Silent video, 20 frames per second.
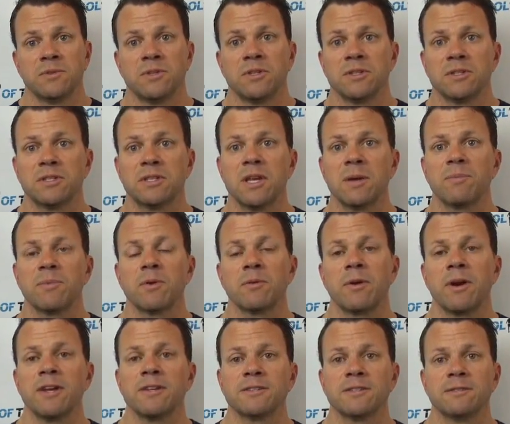just skip the
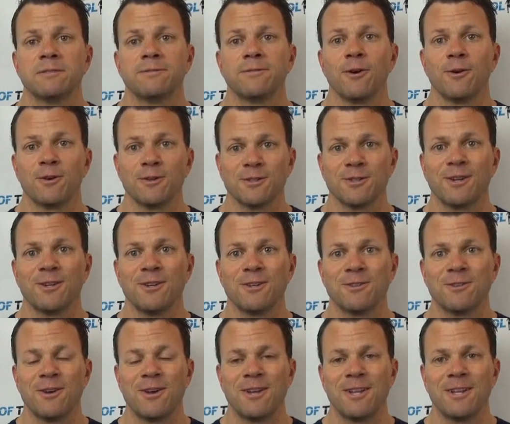race and focus on your
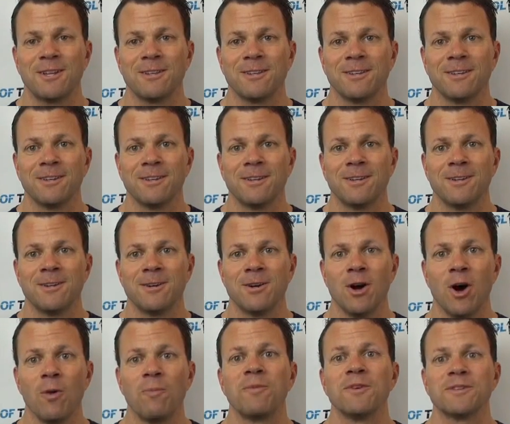training.
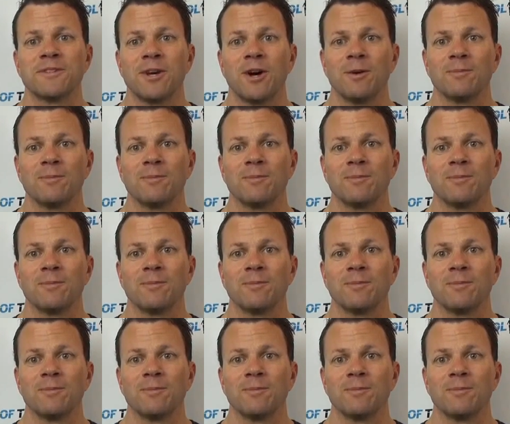Hope this